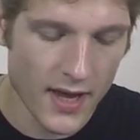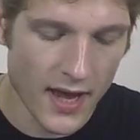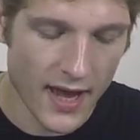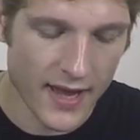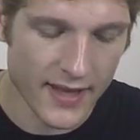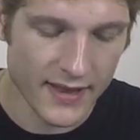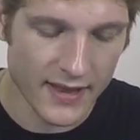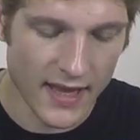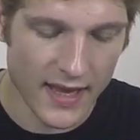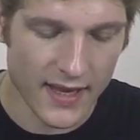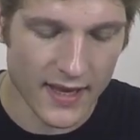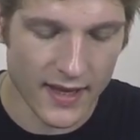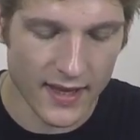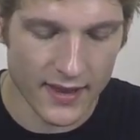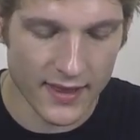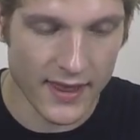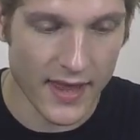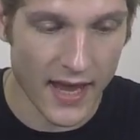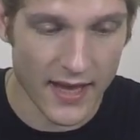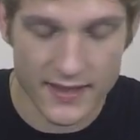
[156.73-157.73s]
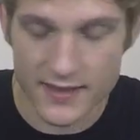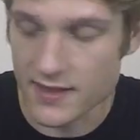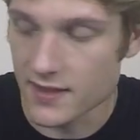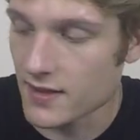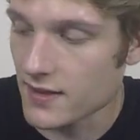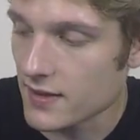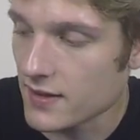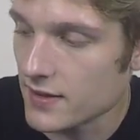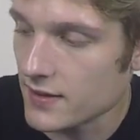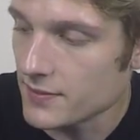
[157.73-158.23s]
and that's going
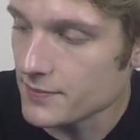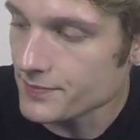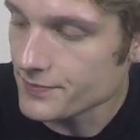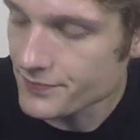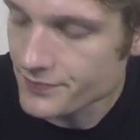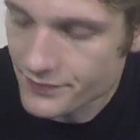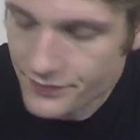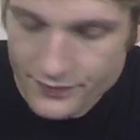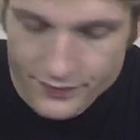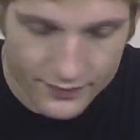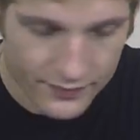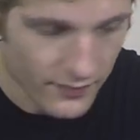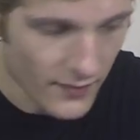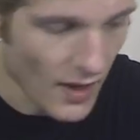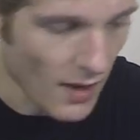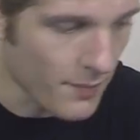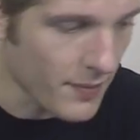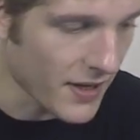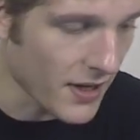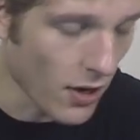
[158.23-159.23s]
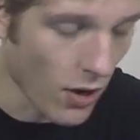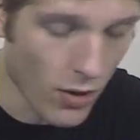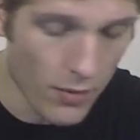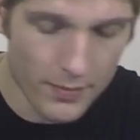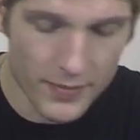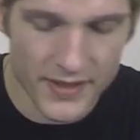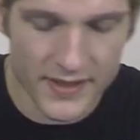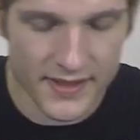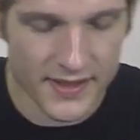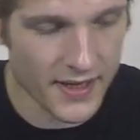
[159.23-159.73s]
to be
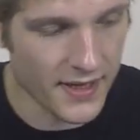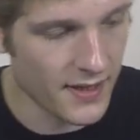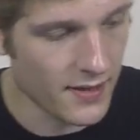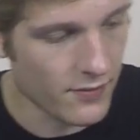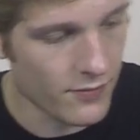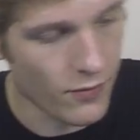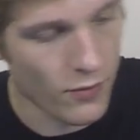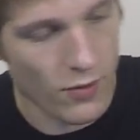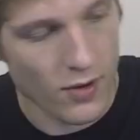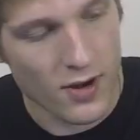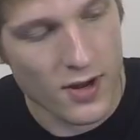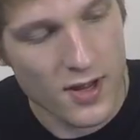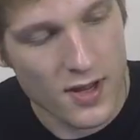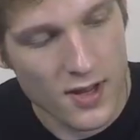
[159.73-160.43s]
compensated for